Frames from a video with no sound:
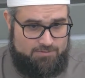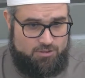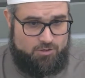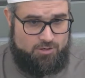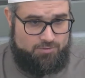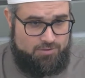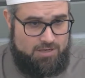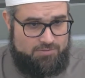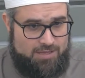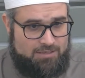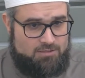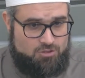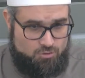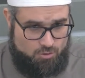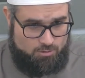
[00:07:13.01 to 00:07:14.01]
They're going to think
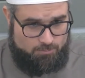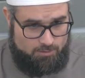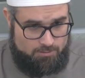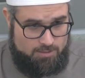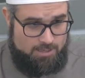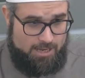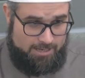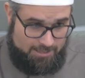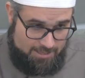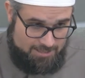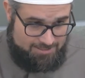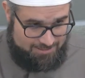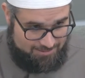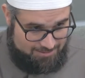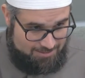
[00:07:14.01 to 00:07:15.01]
that's normal, and it
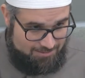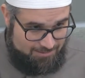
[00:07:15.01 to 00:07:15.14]
isn't.